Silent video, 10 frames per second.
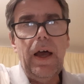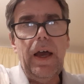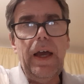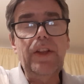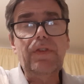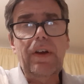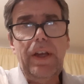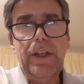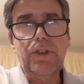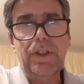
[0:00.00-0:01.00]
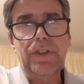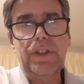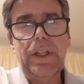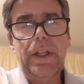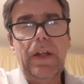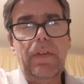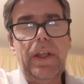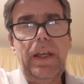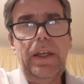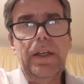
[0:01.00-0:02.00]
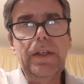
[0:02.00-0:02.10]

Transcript: It's very interesting that the